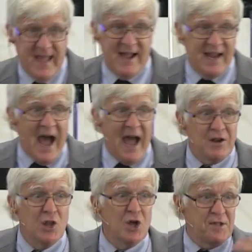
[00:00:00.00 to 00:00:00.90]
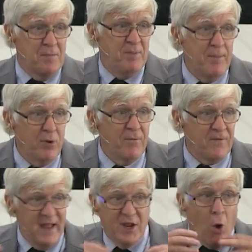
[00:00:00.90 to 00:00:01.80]
that God looks at
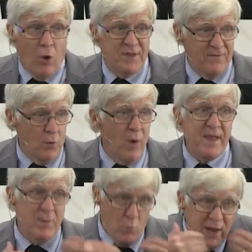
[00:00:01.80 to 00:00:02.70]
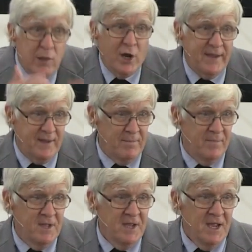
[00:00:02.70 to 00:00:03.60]
people in a whole different way than we look at them.